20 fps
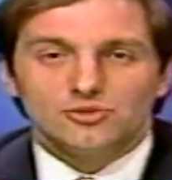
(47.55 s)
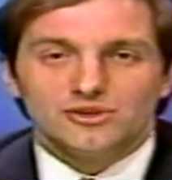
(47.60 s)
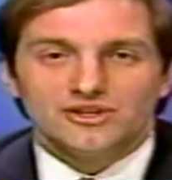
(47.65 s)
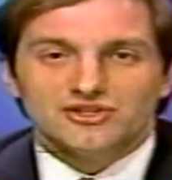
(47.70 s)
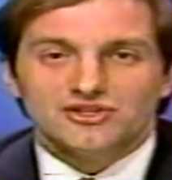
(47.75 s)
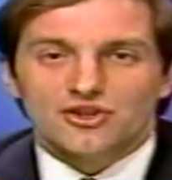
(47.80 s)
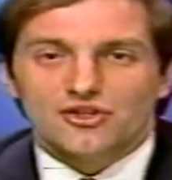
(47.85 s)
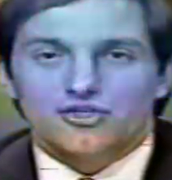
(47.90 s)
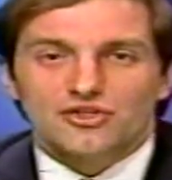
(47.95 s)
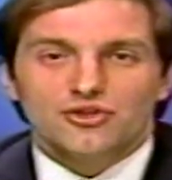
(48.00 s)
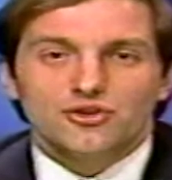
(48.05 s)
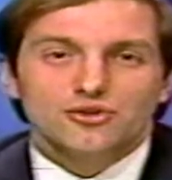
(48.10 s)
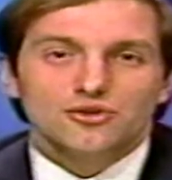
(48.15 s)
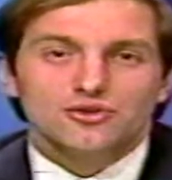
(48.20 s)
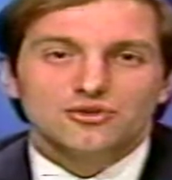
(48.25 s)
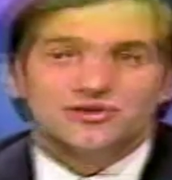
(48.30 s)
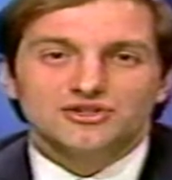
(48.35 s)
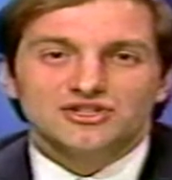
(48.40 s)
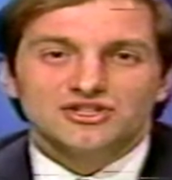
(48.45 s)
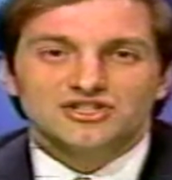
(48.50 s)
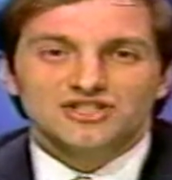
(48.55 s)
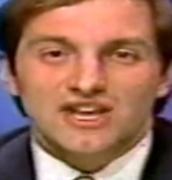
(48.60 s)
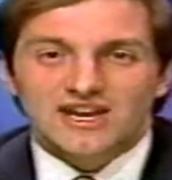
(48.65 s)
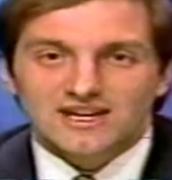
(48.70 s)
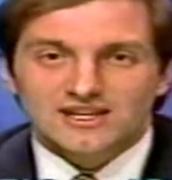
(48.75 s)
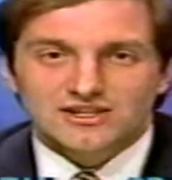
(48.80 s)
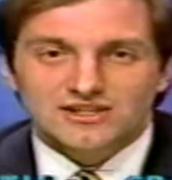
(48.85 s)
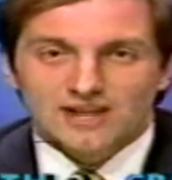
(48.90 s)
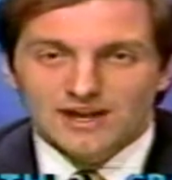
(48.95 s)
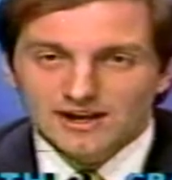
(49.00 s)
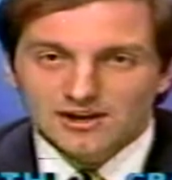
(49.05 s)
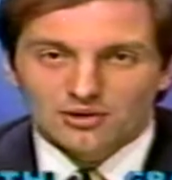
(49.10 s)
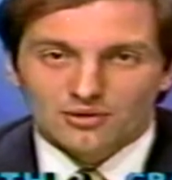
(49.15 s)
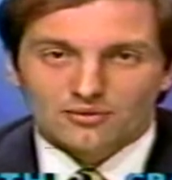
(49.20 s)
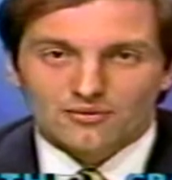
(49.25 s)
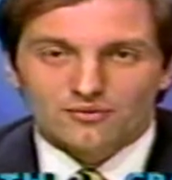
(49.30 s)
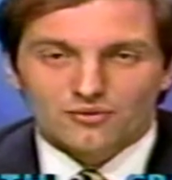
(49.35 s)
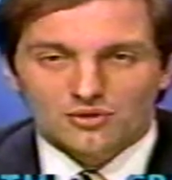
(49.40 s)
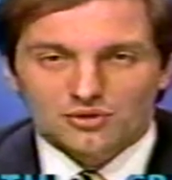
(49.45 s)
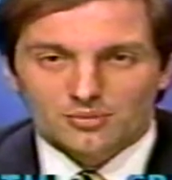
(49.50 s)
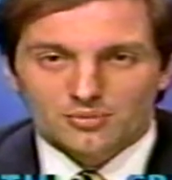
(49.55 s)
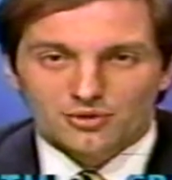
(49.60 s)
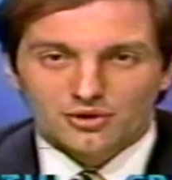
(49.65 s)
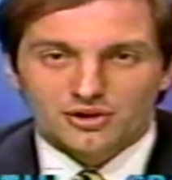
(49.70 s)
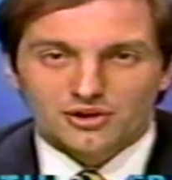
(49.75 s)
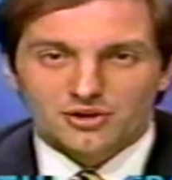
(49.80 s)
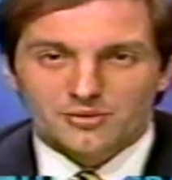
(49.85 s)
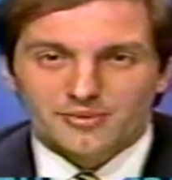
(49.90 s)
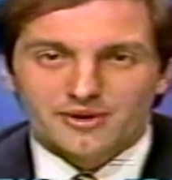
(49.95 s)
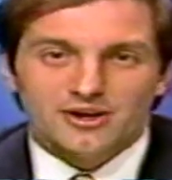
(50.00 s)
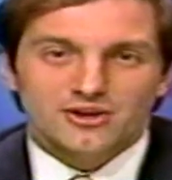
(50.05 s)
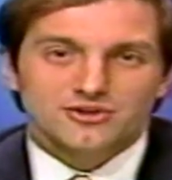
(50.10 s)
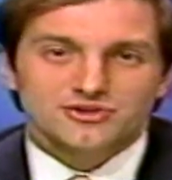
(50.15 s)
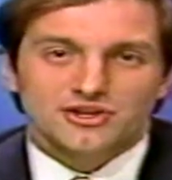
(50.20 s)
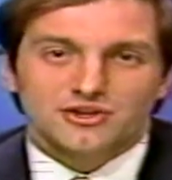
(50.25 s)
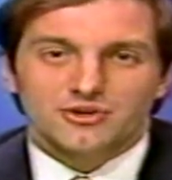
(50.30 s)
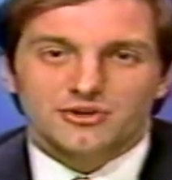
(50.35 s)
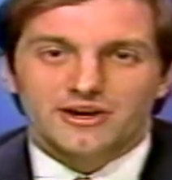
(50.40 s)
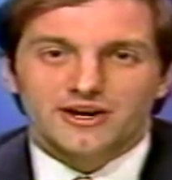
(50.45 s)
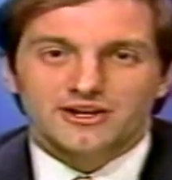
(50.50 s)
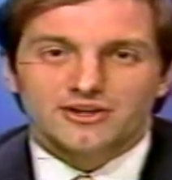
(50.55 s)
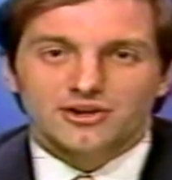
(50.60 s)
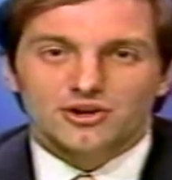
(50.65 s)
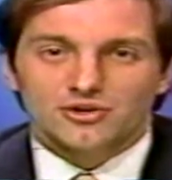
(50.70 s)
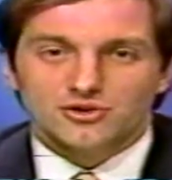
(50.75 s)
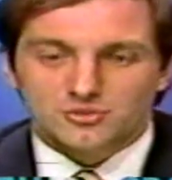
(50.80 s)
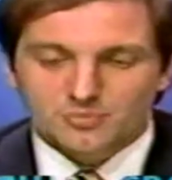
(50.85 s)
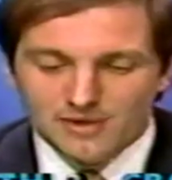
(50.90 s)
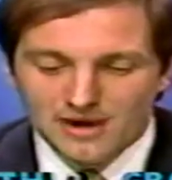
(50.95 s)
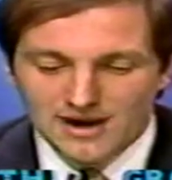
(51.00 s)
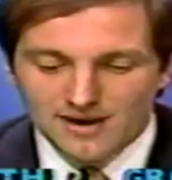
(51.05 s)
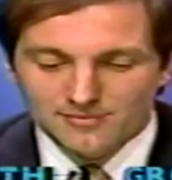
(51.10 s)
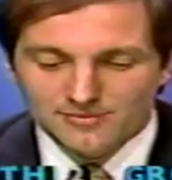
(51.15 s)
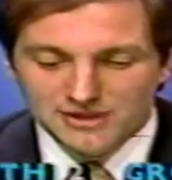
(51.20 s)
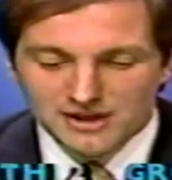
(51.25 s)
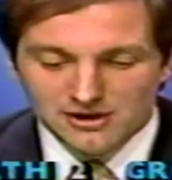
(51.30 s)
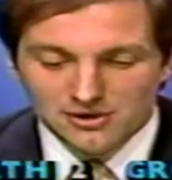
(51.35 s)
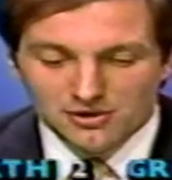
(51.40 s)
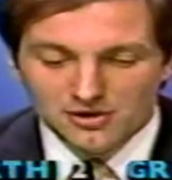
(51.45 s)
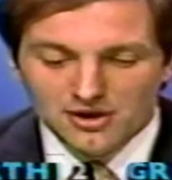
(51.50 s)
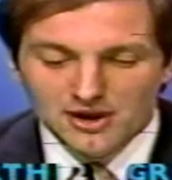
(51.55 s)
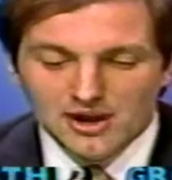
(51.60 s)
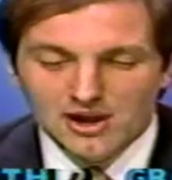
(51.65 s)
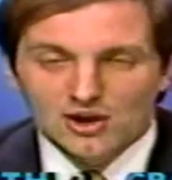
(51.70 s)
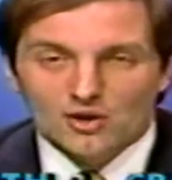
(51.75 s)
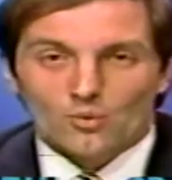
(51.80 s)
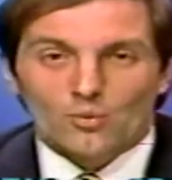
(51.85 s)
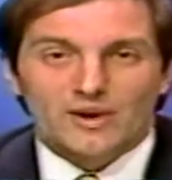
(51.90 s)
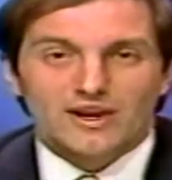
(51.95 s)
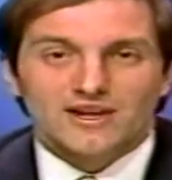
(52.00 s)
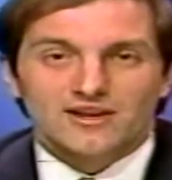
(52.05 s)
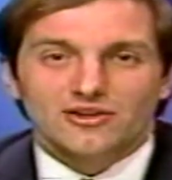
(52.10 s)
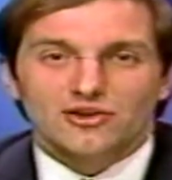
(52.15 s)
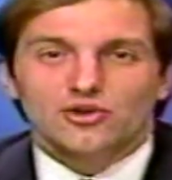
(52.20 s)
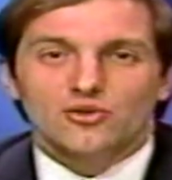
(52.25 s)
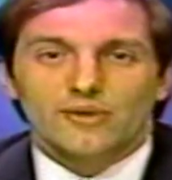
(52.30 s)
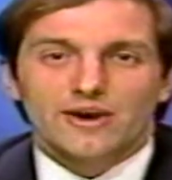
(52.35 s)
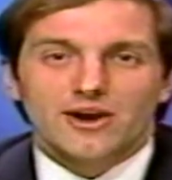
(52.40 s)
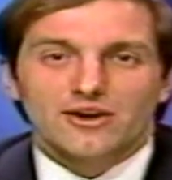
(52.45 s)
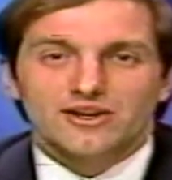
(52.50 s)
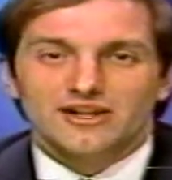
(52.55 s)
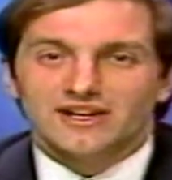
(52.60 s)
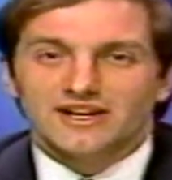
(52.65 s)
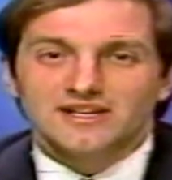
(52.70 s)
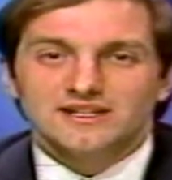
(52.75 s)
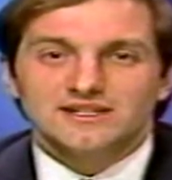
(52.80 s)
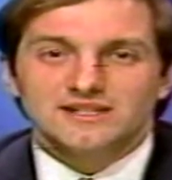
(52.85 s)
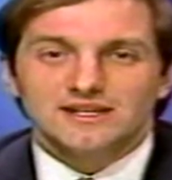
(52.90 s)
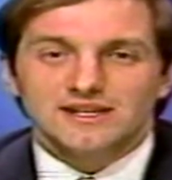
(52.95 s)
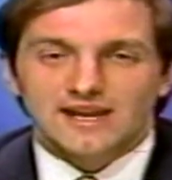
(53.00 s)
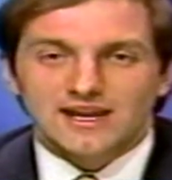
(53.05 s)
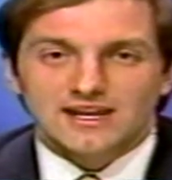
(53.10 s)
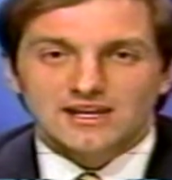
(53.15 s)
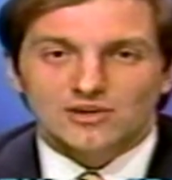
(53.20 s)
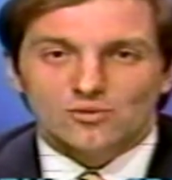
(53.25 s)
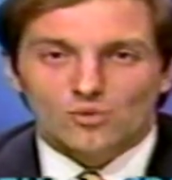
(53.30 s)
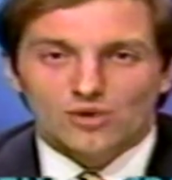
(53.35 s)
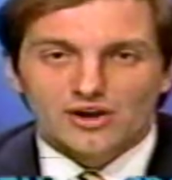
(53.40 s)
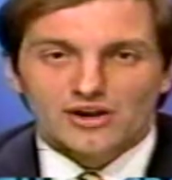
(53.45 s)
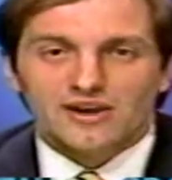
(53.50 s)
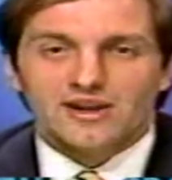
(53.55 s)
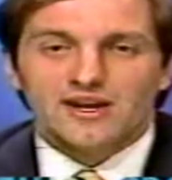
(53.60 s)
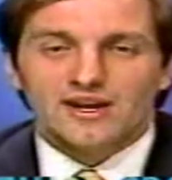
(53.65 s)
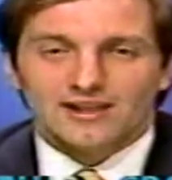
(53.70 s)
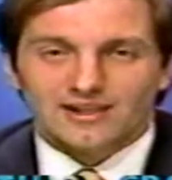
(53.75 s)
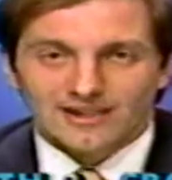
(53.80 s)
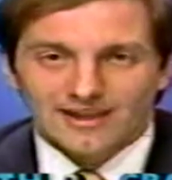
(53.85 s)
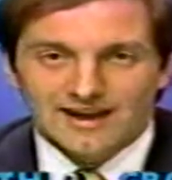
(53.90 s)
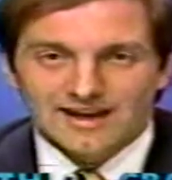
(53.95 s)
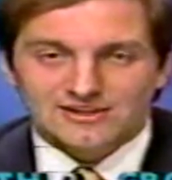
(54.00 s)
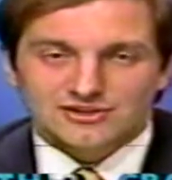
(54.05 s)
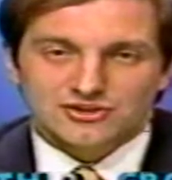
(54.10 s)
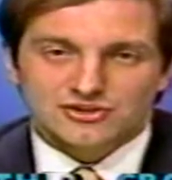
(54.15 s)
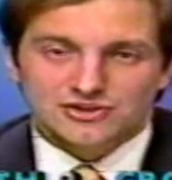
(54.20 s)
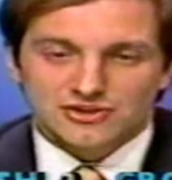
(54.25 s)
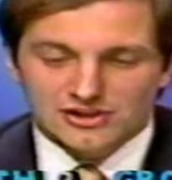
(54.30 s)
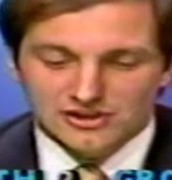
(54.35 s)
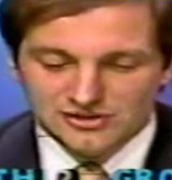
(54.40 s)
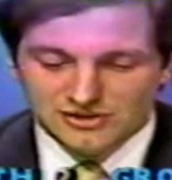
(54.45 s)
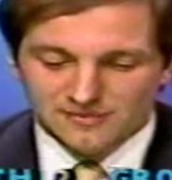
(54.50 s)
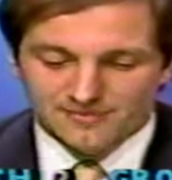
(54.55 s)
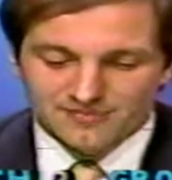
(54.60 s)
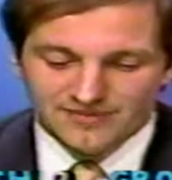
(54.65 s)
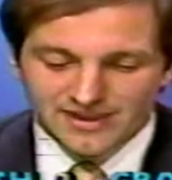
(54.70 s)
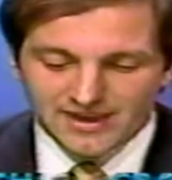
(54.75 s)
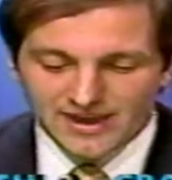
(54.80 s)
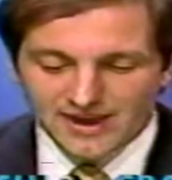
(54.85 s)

It is the third state title for the Brearley Bears under head coach Bob Taylor, winning the crown in 1981 last season.